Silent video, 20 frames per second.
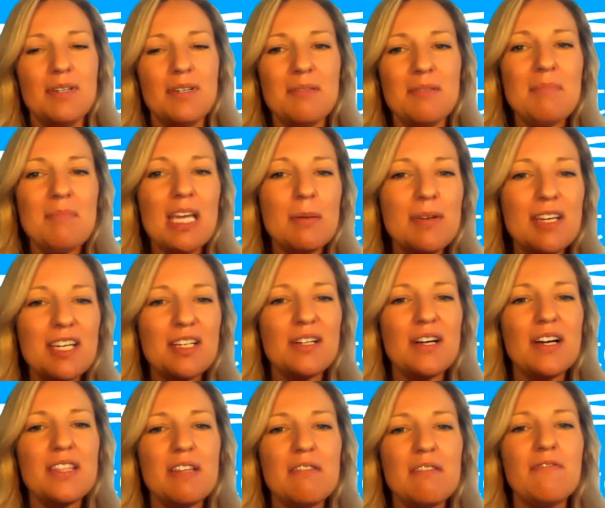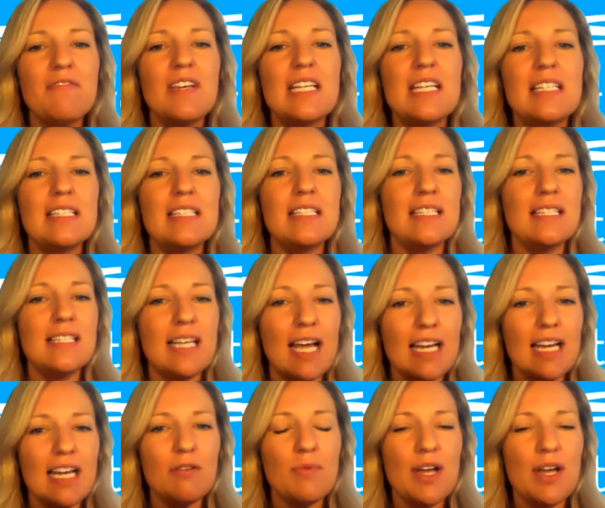but maybe you're on the fence
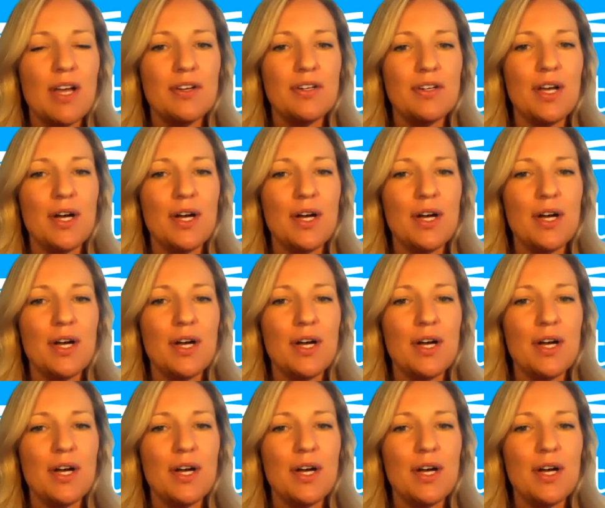deciding whether